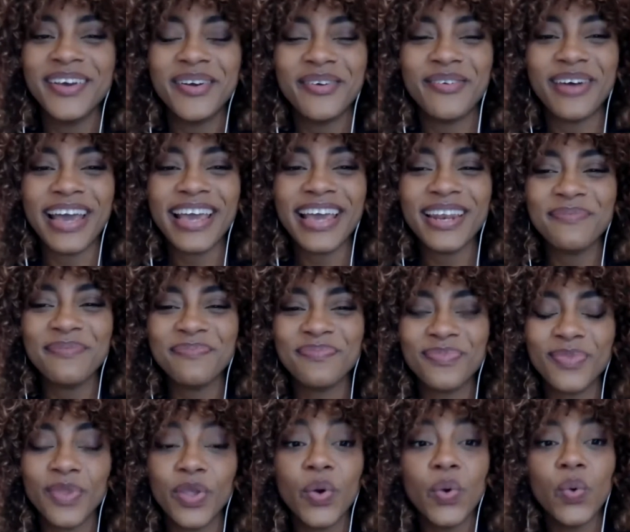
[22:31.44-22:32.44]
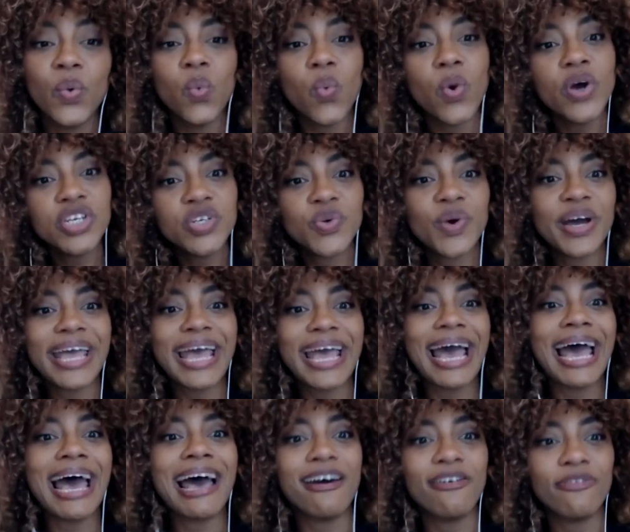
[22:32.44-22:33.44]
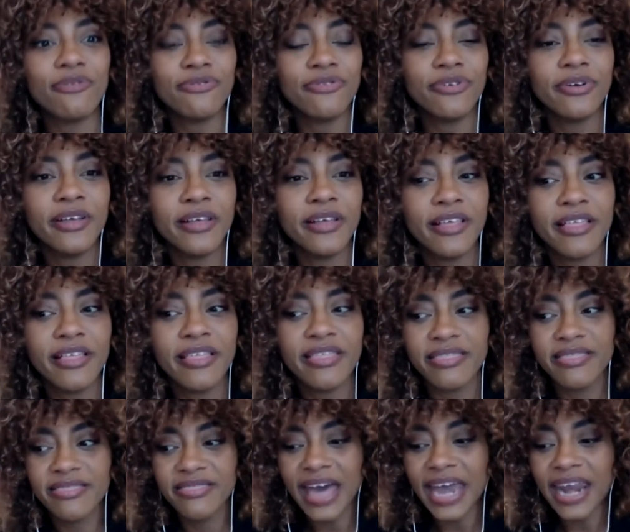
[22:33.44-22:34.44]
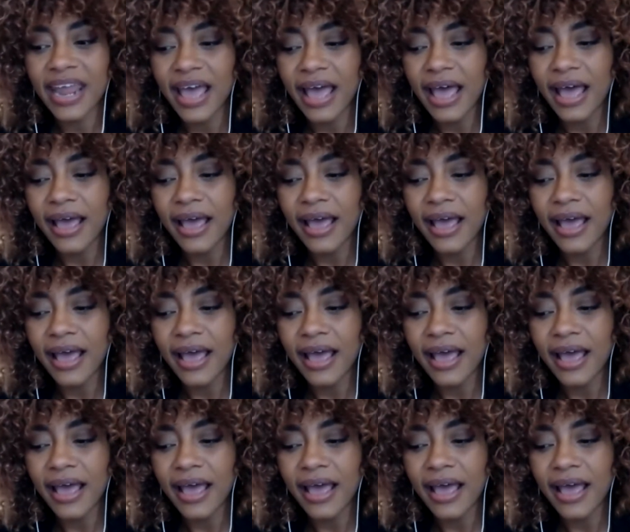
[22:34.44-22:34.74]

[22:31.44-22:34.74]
right? What do I have that